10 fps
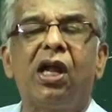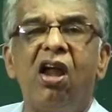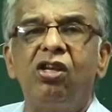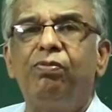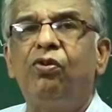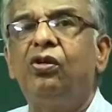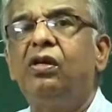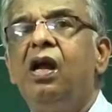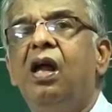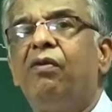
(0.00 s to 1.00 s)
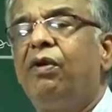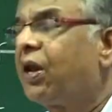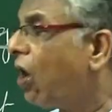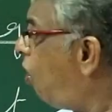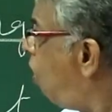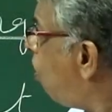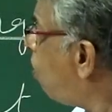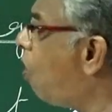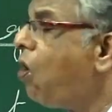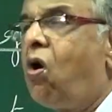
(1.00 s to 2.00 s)
cash book, we record
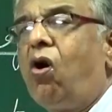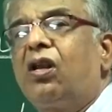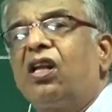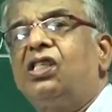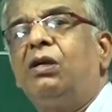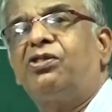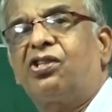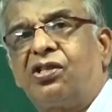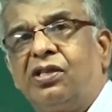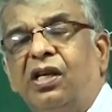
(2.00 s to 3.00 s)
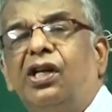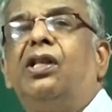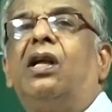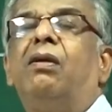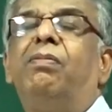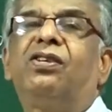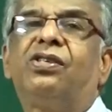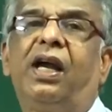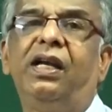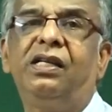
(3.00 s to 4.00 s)
all receipts in the debit
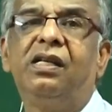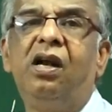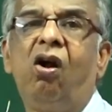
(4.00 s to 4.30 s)
side